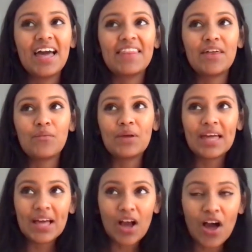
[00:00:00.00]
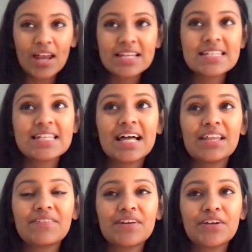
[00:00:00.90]
And then we got into the
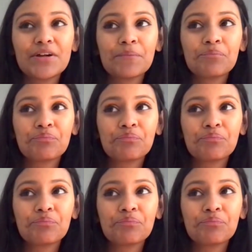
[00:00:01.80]
elevator.